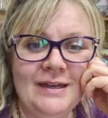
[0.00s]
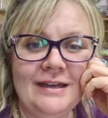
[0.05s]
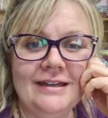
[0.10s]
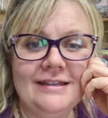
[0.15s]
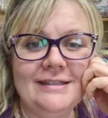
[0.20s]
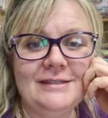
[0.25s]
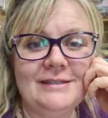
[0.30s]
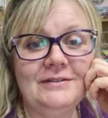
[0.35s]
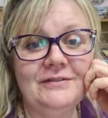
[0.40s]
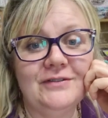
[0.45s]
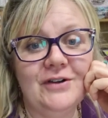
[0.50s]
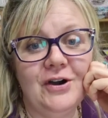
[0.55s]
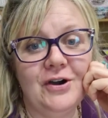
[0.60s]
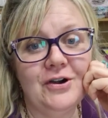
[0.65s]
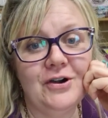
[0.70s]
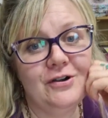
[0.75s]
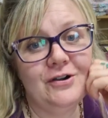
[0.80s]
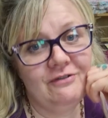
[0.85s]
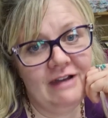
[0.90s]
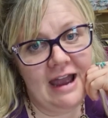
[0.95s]
So I've got a
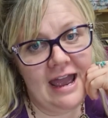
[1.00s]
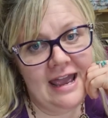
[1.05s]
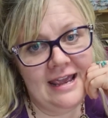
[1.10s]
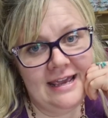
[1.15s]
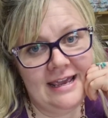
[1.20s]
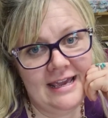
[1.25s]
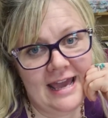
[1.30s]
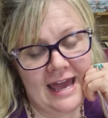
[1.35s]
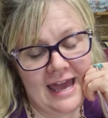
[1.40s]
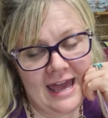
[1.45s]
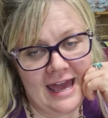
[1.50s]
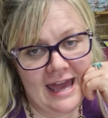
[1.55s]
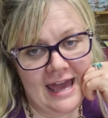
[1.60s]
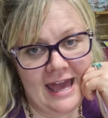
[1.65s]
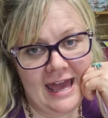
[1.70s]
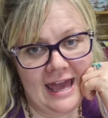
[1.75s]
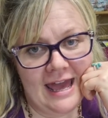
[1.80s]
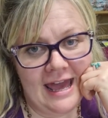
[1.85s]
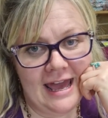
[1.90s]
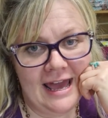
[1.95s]
grey
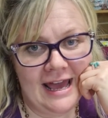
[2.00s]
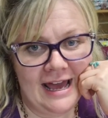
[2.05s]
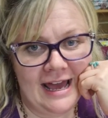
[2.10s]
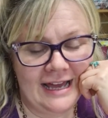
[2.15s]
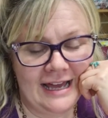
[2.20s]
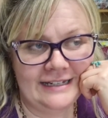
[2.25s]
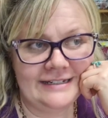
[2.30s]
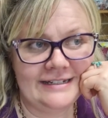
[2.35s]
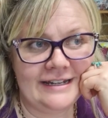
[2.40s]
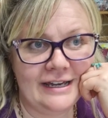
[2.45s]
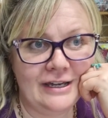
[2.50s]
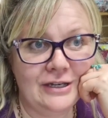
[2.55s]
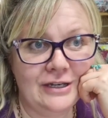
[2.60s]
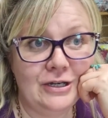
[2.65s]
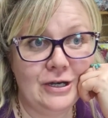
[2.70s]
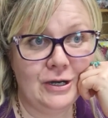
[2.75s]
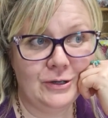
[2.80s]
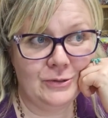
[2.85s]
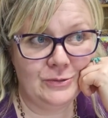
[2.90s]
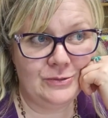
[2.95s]
hair and a
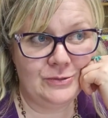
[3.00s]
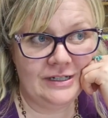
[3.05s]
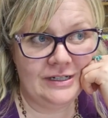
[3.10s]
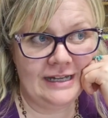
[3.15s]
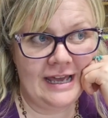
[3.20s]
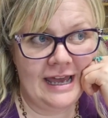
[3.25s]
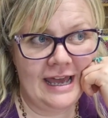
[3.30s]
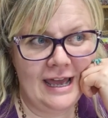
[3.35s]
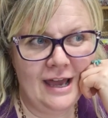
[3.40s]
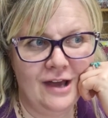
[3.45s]
golden hair.